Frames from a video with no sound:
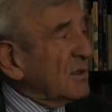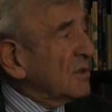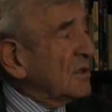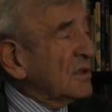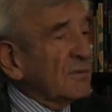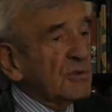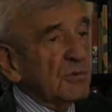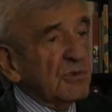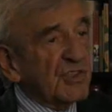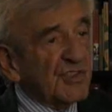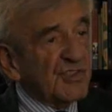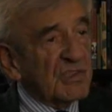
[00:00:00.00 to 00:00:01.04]
not only of
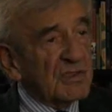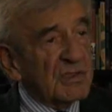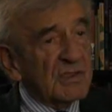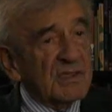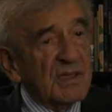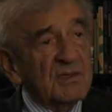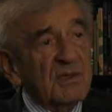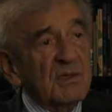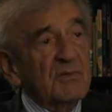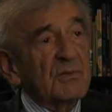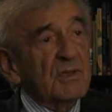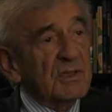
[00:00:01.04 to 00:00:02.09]
Jewish history, it's a center
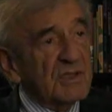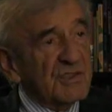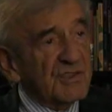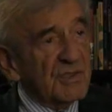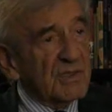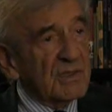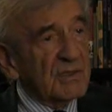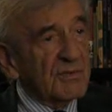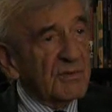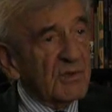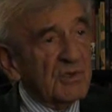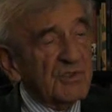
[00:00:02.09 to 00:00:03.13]
of world history,
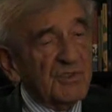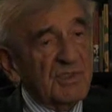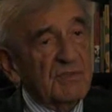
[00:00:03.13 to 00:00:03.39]
of course.